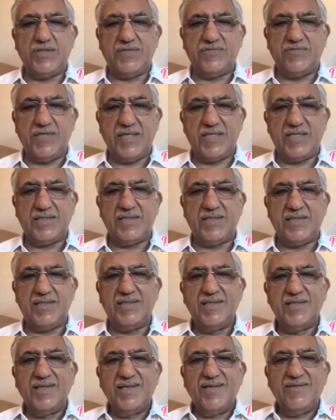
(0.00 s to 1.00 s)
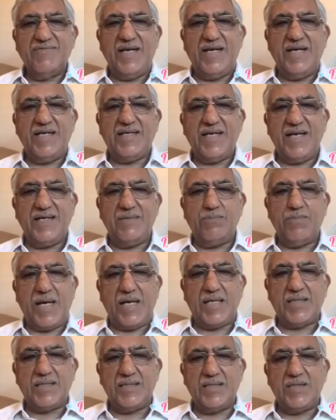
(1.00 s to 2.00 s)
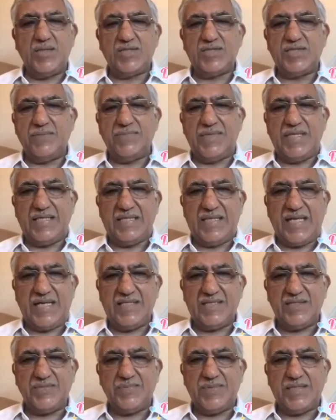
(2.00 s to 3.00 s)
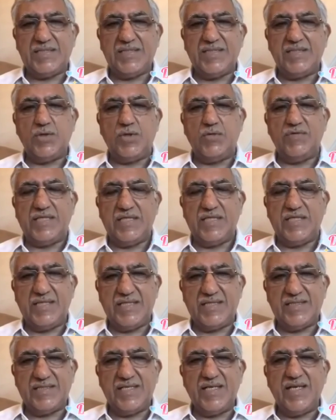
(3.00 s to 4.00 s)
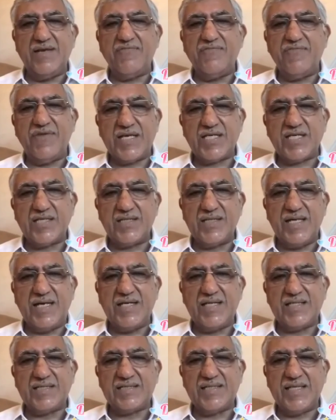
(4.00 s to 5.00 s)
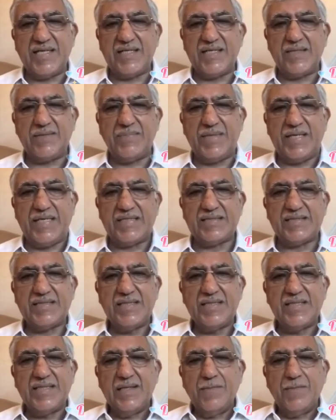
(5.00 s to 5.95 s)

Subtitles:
If there is a very tight buckle or something that is present, or whether there is an infection that has taken place.